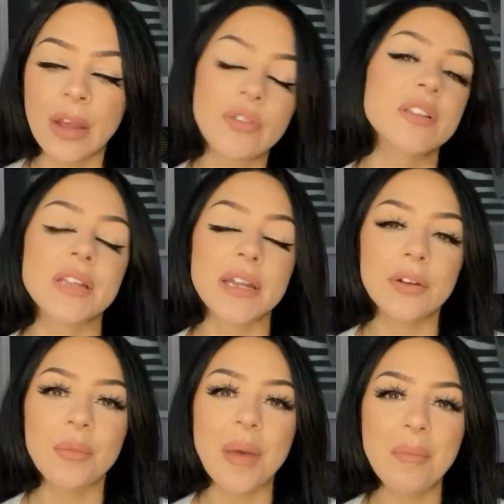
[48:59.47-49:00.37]
ever since I
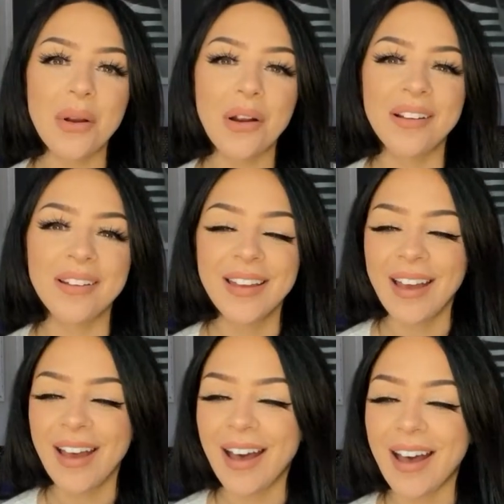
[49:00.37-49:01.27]
can remember.
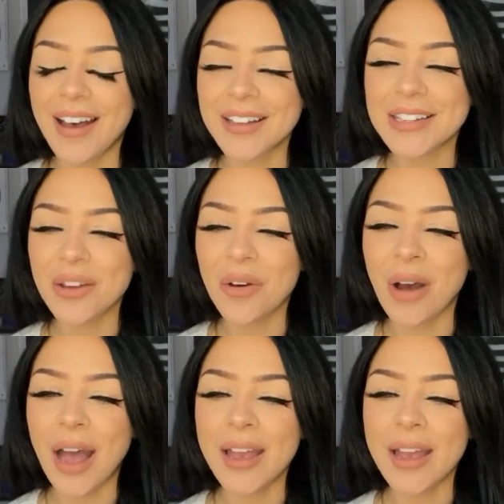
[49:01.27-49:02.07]
So